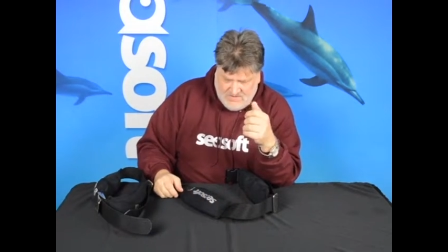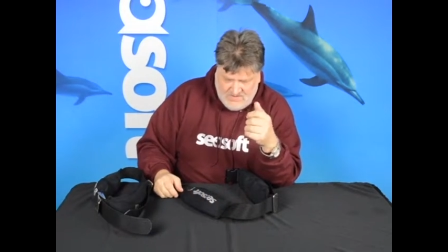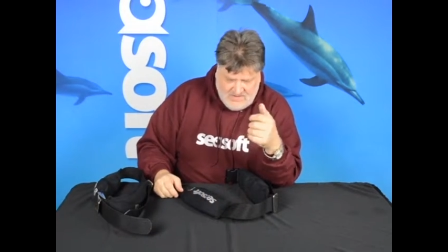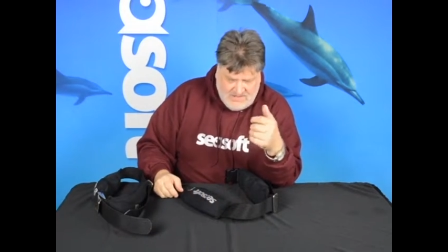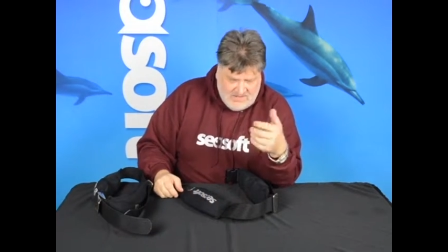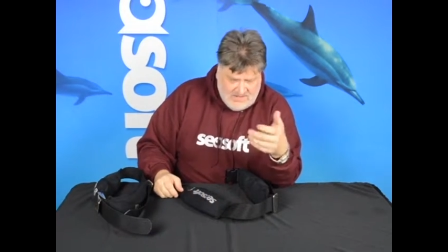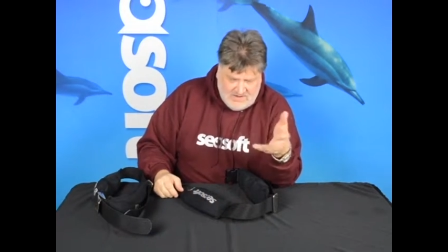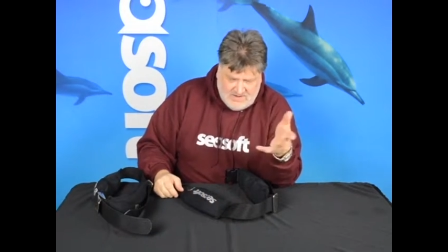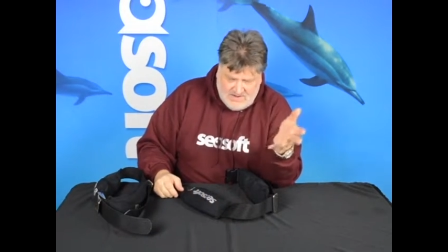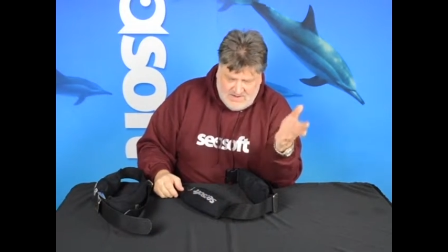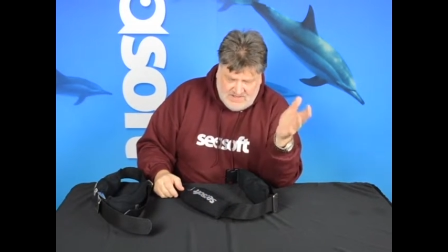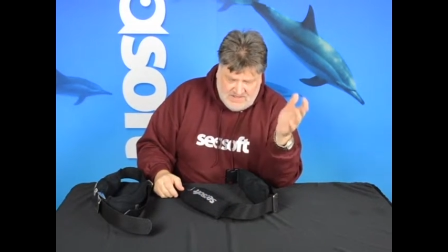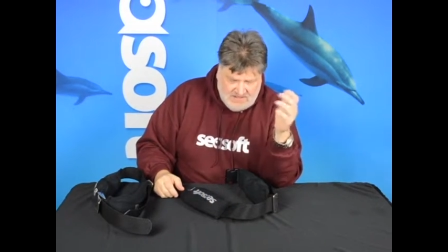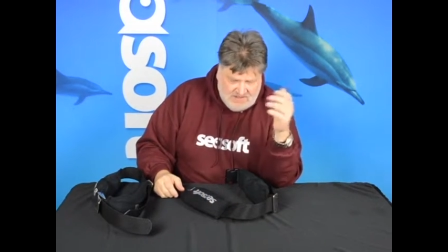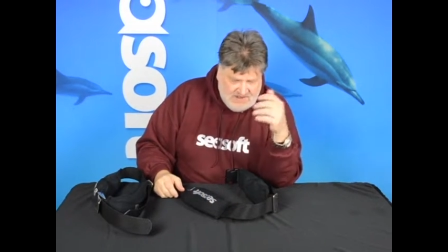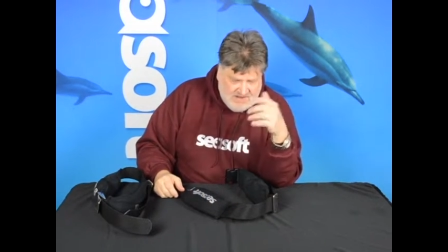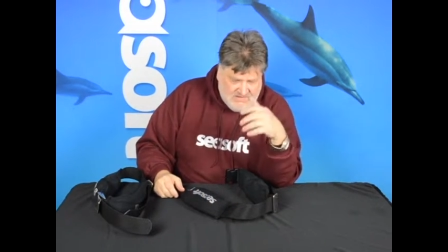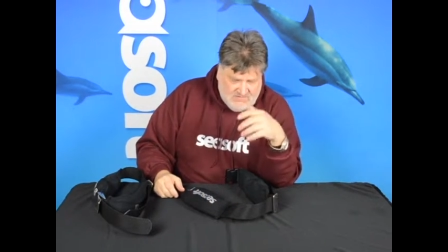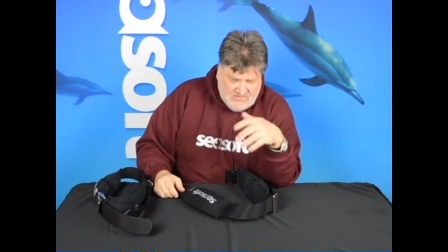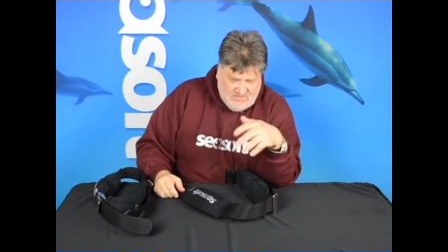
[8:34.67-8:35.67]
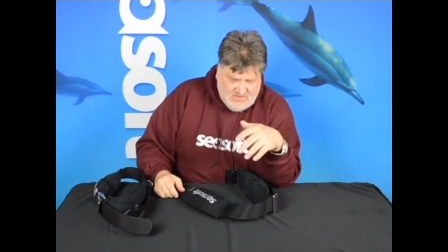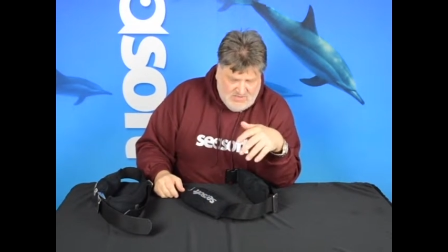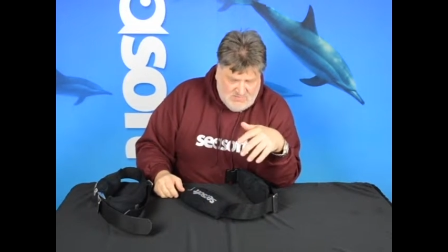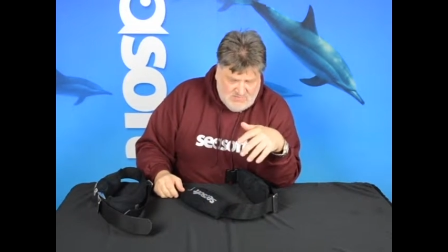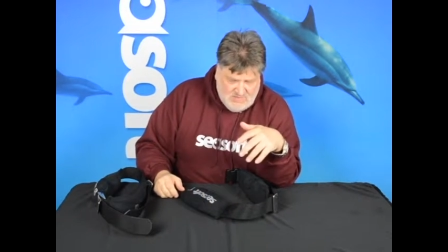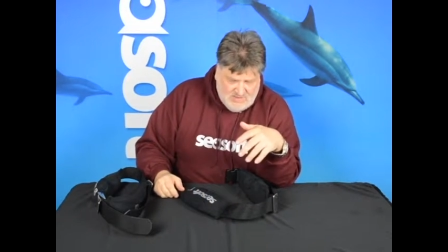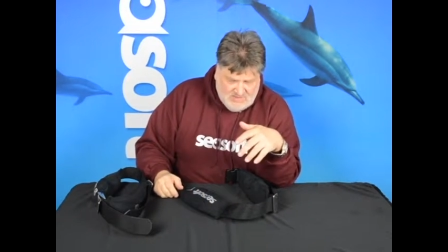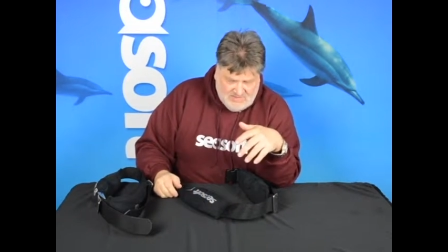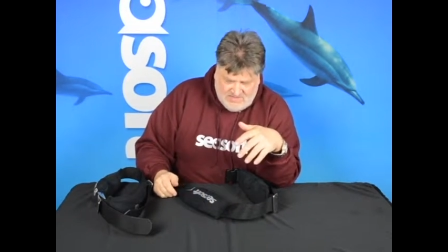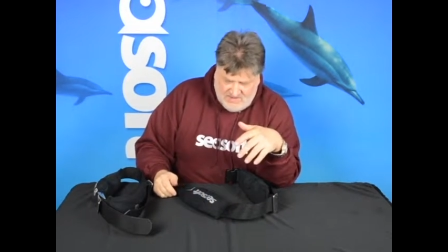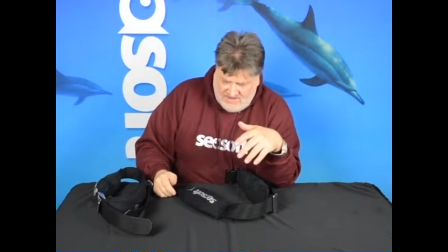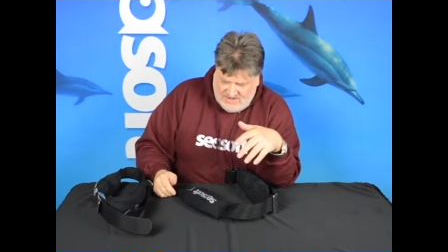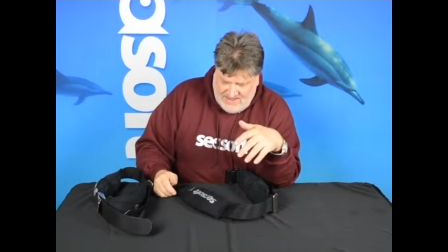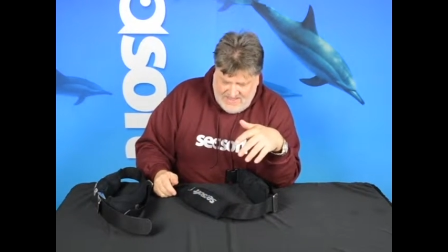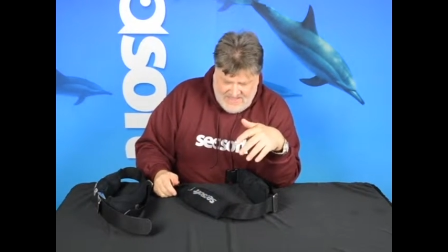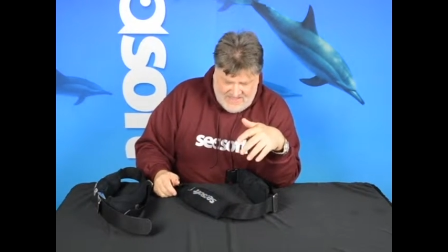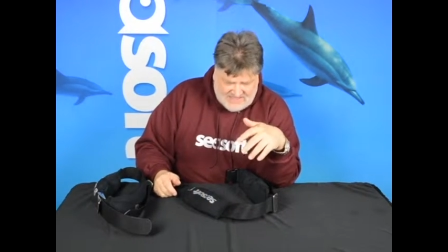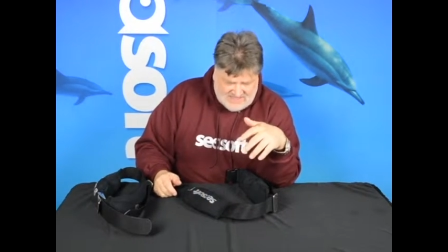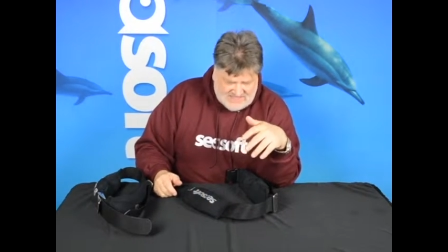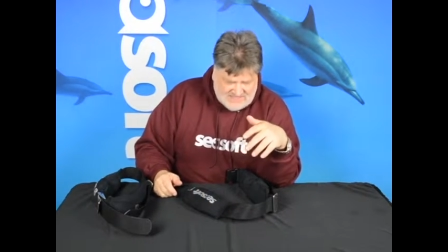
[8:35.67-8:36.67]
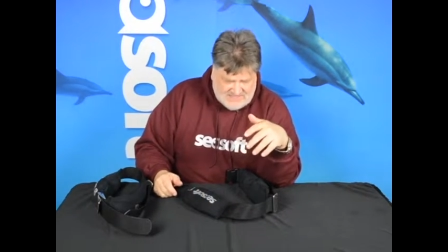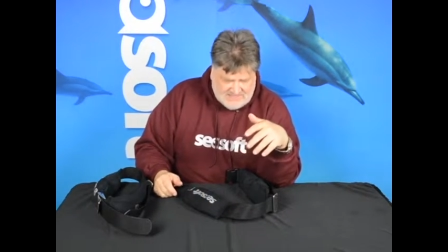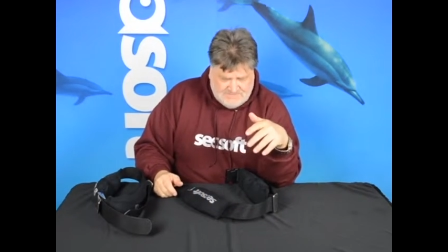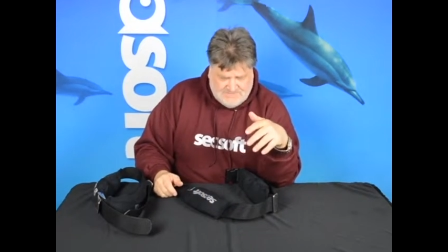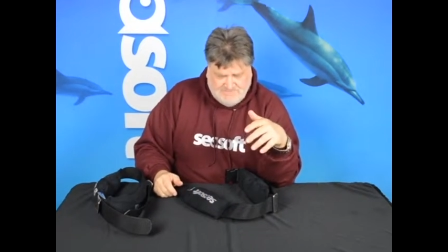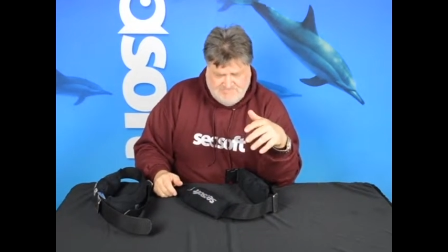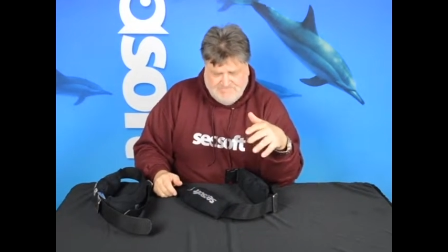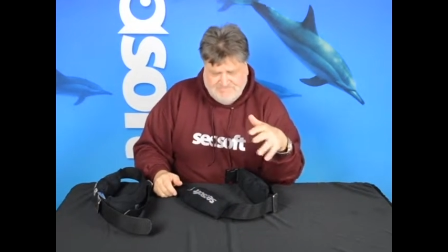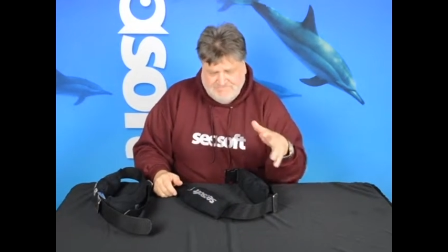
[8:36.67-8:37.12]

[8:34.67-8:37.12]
and everything's built to last.